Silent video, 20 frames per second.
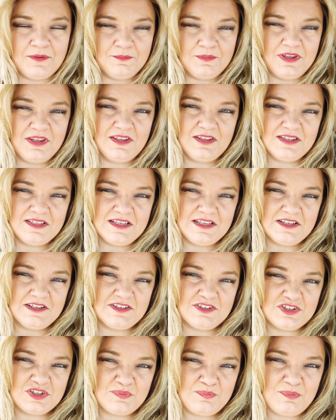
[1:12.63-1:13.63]
P&T
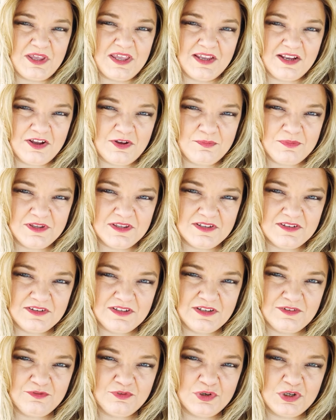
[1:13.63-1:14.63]
is pickup and
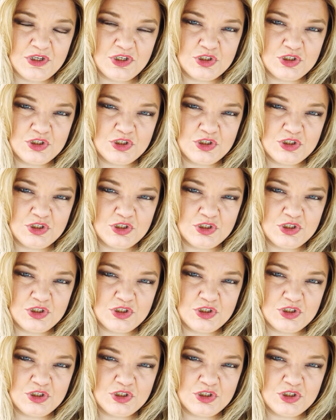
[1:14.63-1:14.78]
delivery,